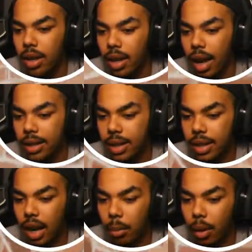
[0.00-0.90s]
I see
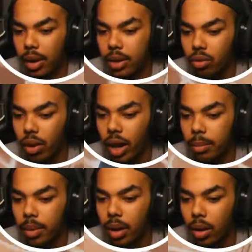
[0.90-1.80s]
that I'm on his
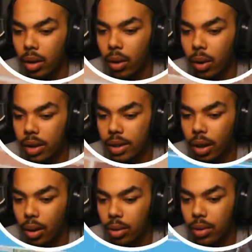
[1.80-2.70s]
ramp, or on his
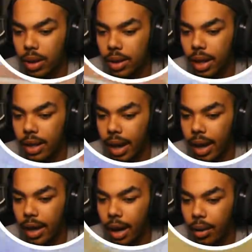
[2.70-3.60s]
cone, so I decided to
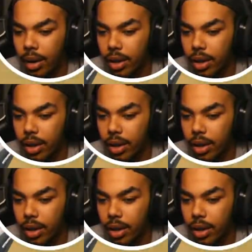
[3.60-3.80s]
edit out here,